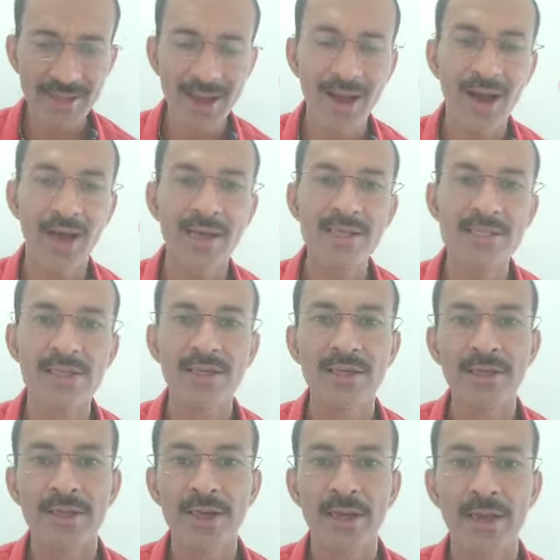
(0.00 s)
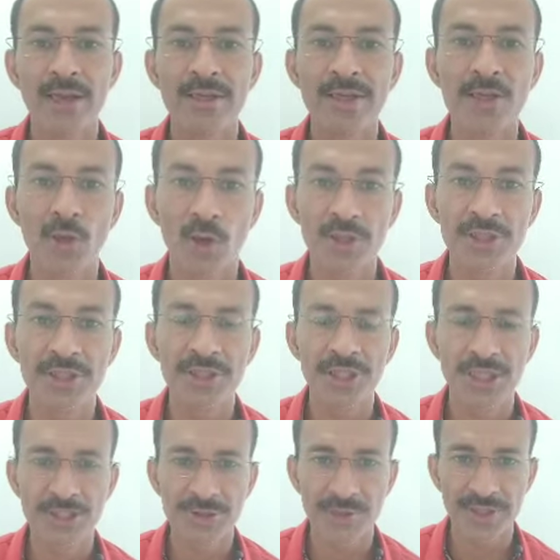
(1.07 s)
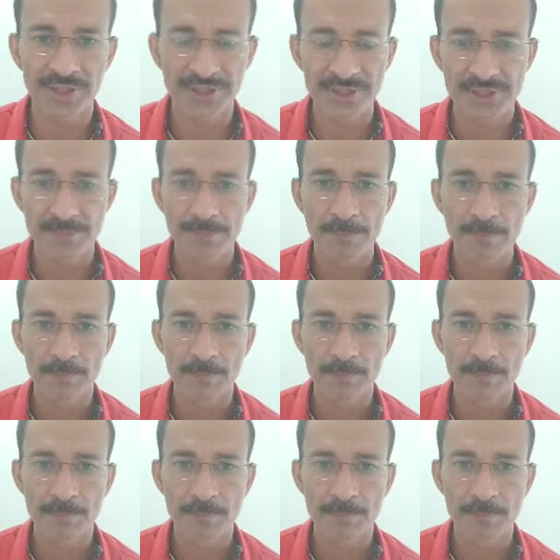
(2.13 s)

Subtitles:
hard in the northern countries,